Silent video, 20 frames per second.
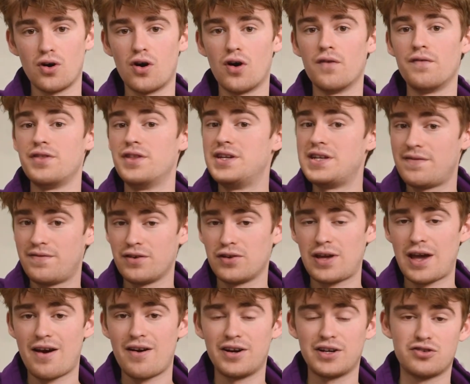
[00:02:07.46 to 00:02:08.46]
of the different
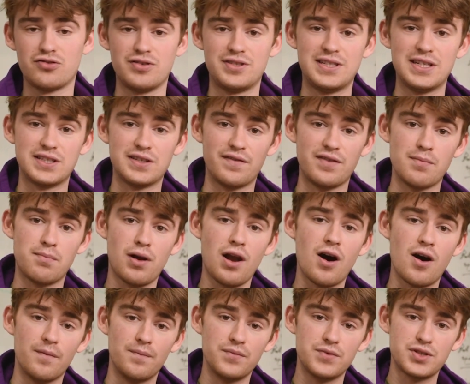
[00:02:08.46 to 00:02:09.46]
characteristics of the
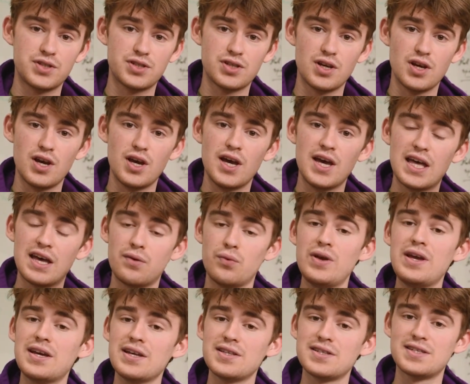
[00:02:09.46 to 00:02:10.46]
plants.
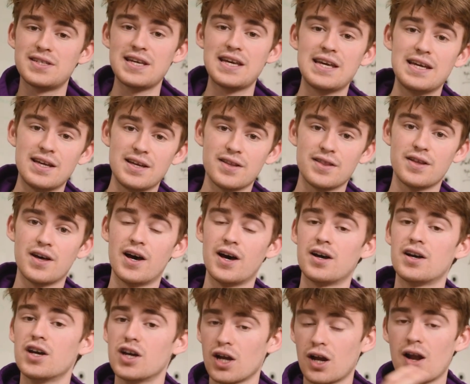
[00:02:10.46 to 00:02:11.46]
We can see
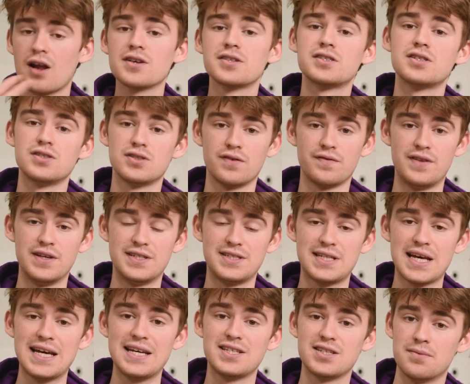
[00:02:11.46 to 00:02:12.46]
that clusters of this
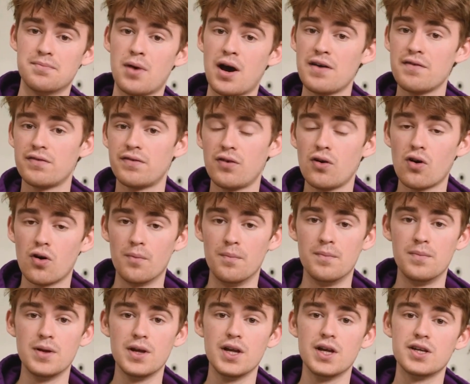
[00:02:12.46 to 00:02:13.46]
data might
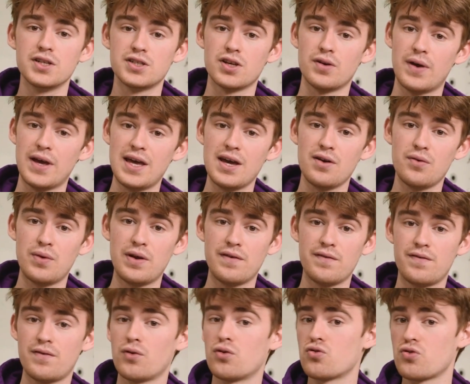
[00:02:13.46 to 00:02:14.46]
form. So here
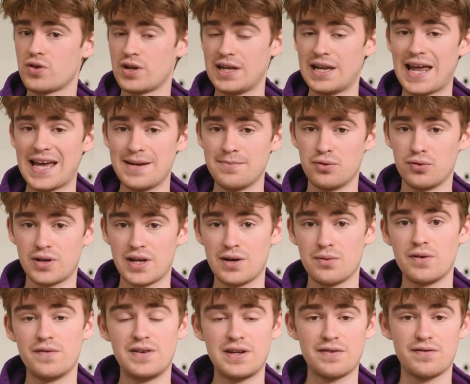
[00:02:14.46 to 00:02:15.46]
we've already labeled it
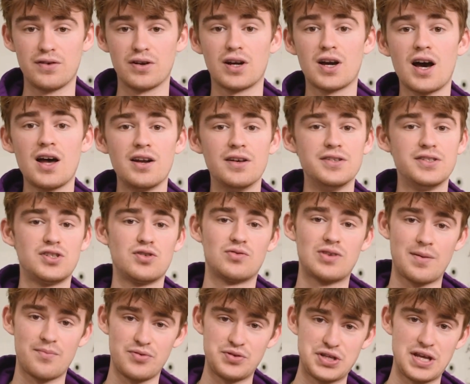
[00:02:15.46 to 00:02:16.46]
with different colors to
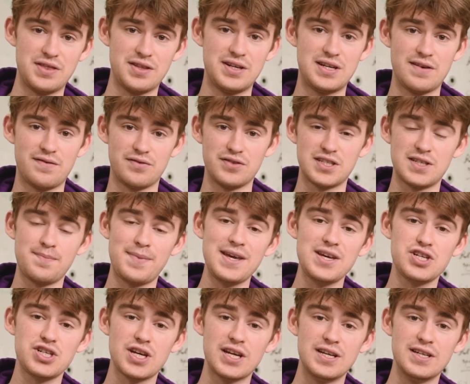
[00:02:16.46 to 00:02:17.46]
represent the different
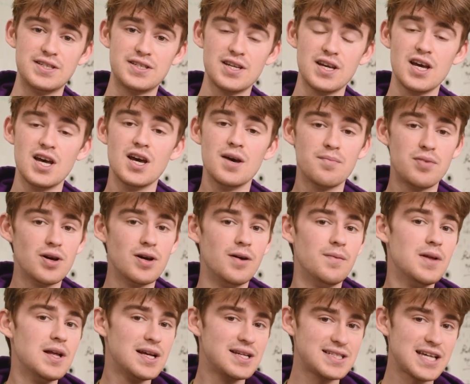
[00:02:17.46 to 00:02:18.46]
species. But
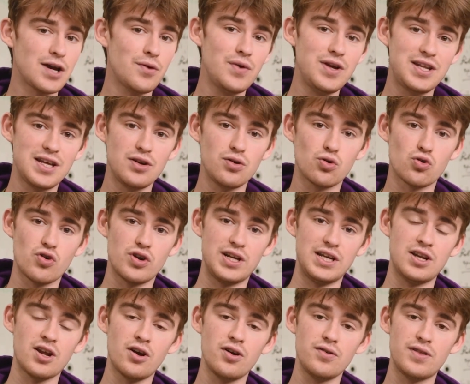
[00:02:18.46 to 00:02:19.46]
say we didn't already
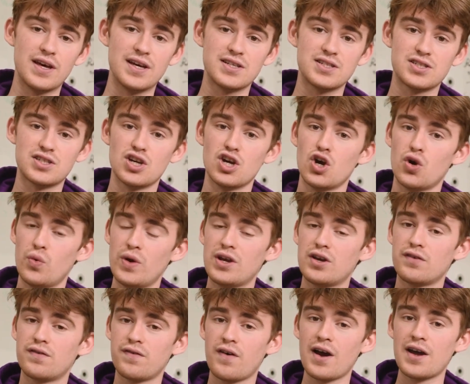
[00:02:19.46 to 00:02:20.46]
know this, we
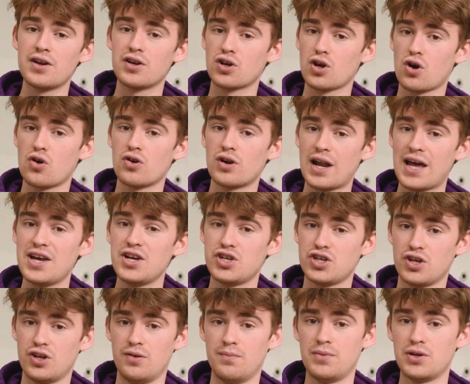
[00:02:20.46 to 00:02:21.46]
could find a
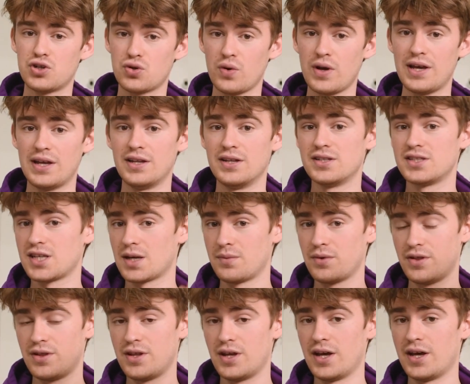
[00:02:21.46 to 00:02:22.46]
correlation between some
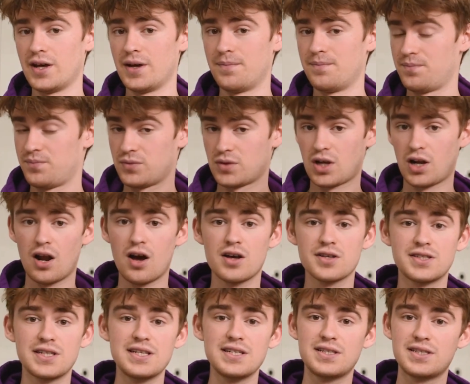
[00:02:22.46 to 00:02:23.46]
of the
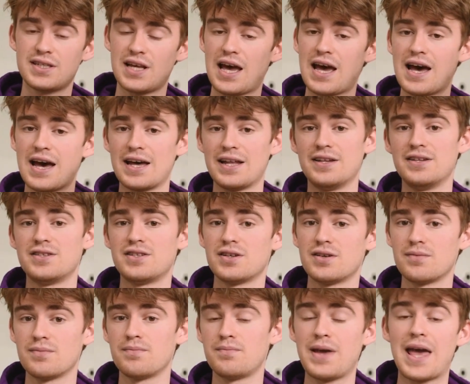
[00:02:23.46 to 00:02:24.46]
classes and
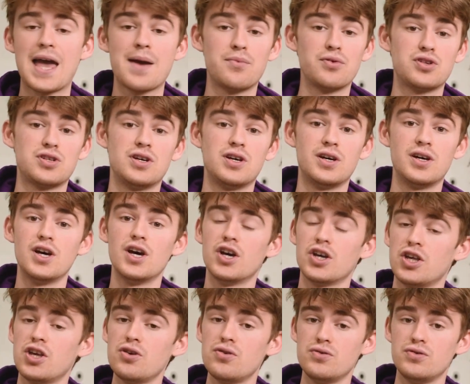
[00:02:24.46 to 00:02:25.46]
be able to
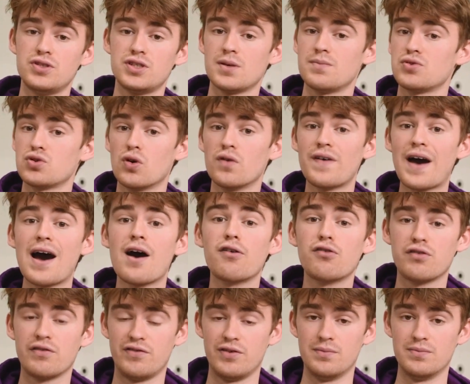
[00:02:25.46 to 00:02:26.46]
use some sort of
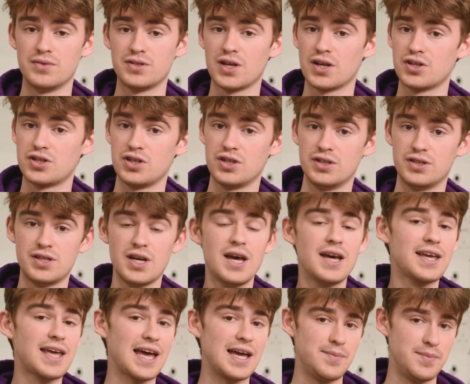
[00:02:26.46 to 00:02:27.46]
algorithm such as
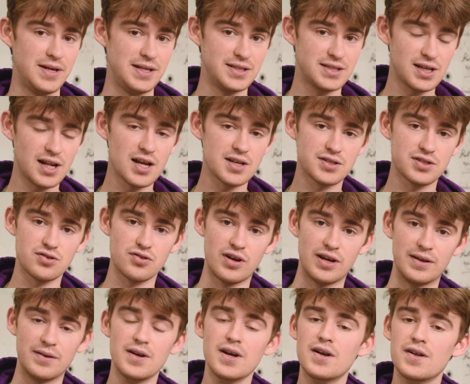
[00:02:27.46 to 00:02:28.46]
k-means
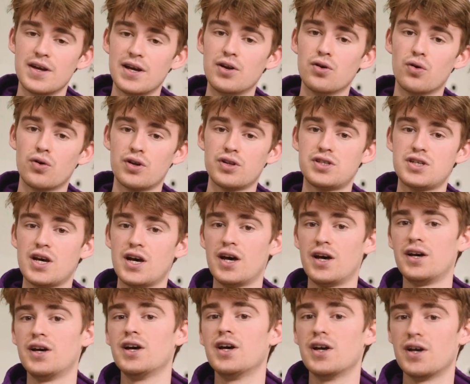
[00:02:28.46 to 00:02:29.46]
clustering in order
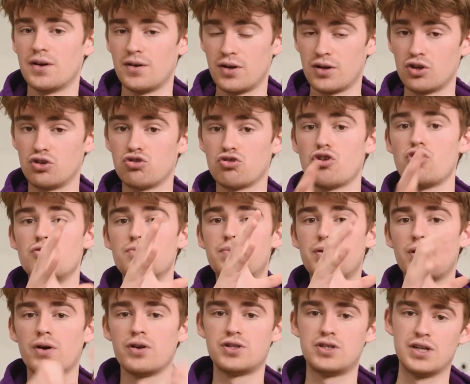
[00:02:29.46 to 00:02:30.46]
to group
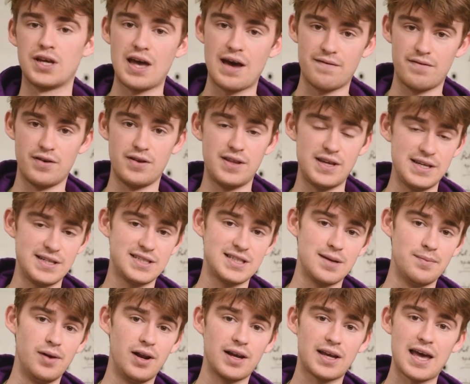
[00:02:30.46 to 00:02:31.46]
together these
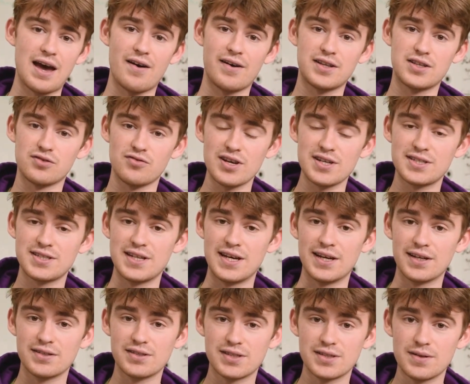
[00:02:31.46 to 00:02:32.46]
similar
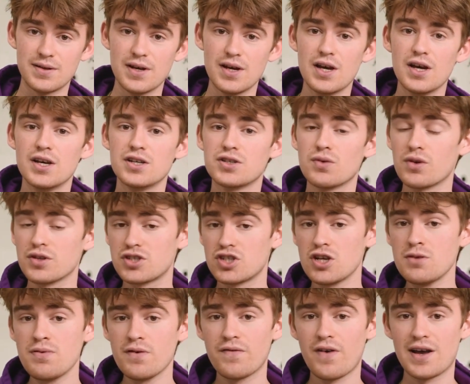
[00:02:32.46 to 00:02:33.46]
characteristics. So
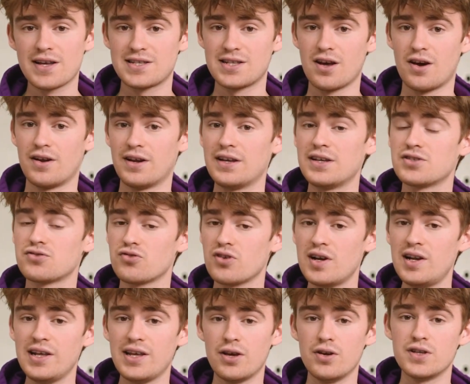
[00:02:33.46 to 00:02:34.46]
unsupervised learning is
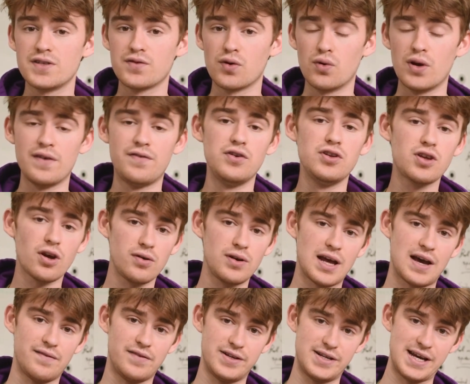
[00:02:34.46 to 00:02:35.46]
really useful if you don't
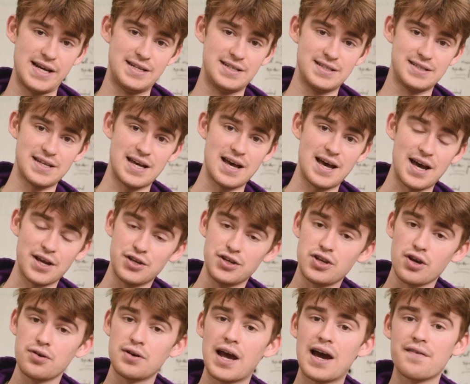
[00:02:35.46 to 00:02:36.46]
have a data set and you
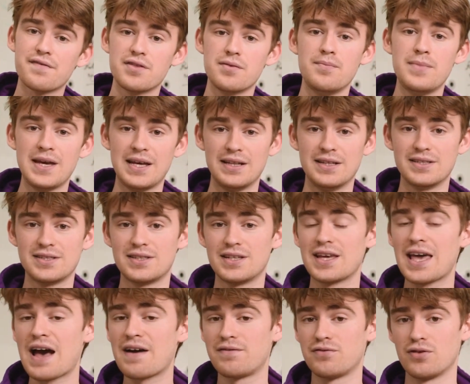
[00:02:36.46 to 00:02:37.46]
don't have the means to
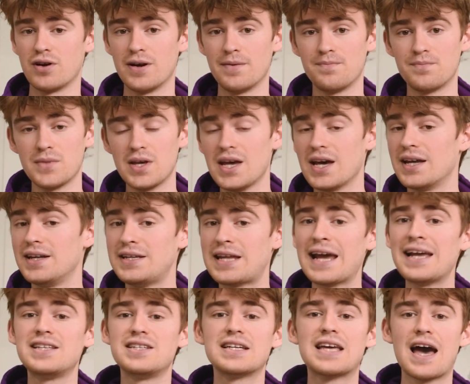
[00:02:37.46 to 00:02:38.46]
gather it. And
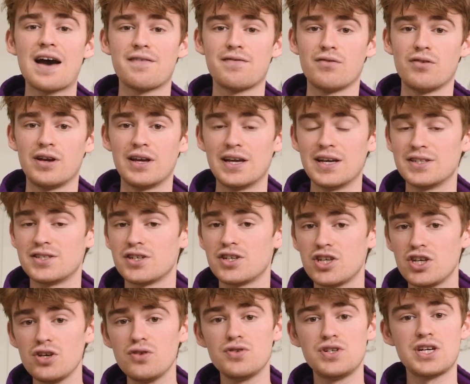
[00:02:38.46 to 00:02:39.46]
data gathering is a
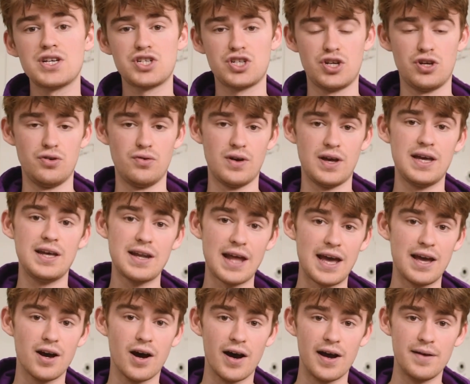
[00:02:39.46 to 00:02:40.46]
huge issue in
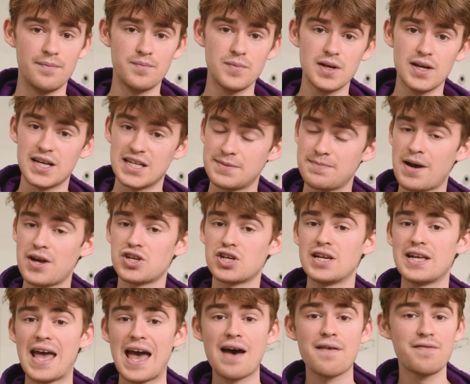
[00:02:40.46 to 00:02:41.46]
AI,
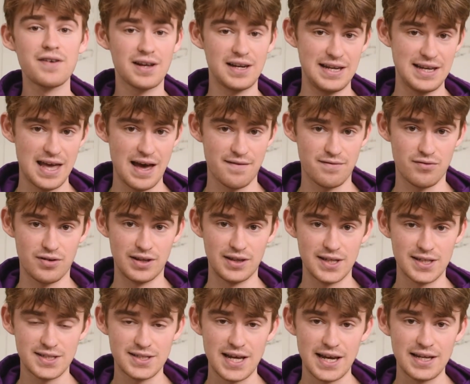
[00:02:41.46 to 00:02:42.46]
especially ethically gathering
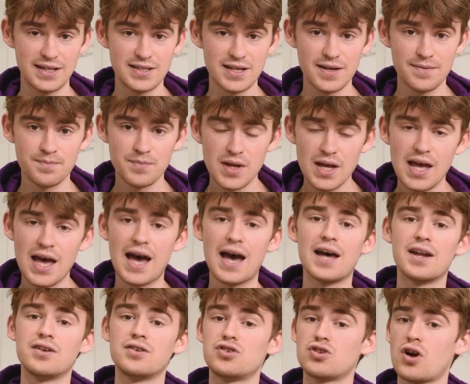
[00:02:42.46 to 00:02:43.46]
this data
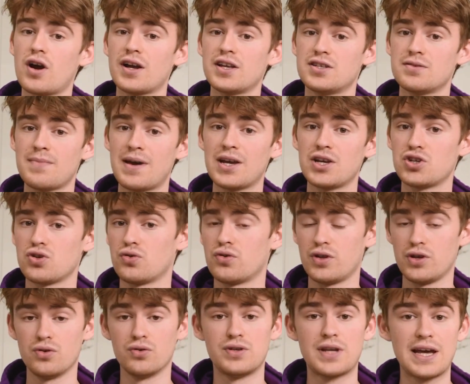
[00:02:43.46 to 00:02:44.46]
and trying to make sure
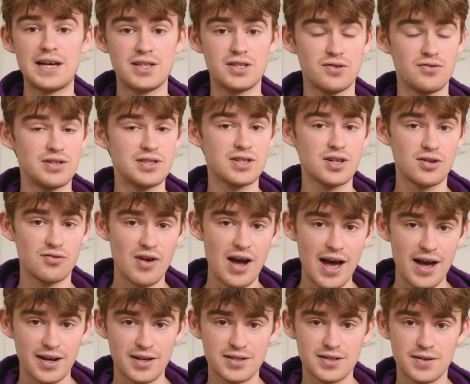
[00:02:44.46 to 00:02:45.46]
that your data is correct.